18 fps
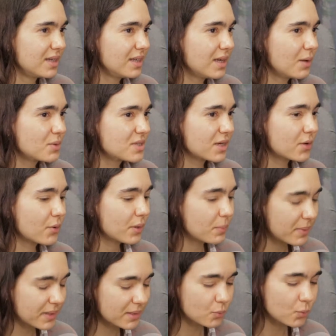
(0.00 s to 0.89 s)
it was a
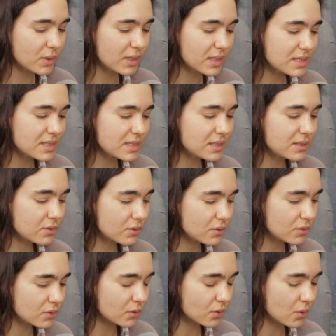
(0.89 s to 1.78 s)
great. But when I did
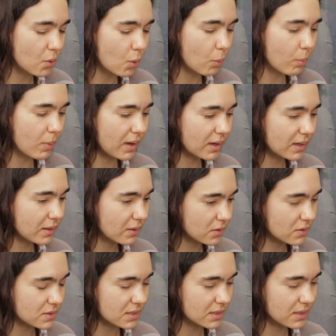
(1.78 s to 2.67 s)
the callback,
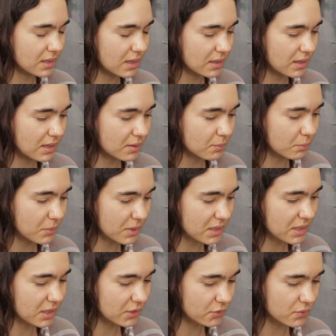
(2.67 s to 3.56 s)
because I had
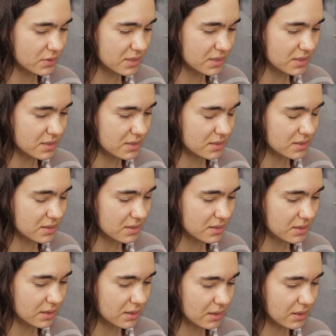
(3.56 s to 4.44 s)
many actresses